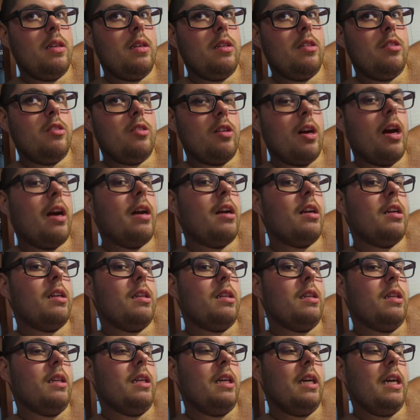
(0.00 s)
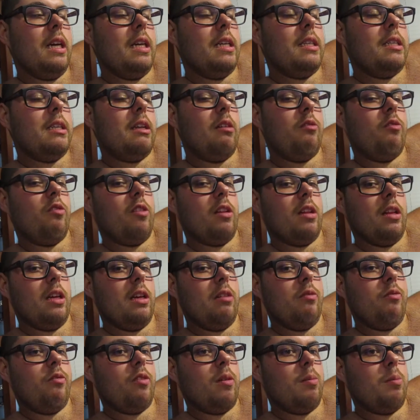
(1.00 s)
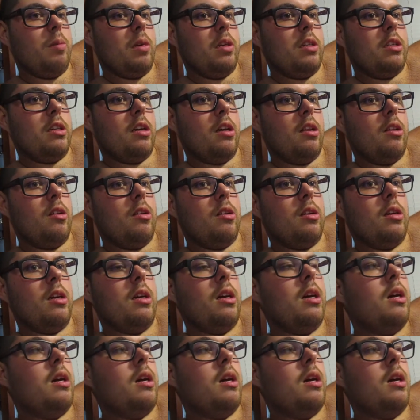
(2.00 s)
try to eat differently from each other.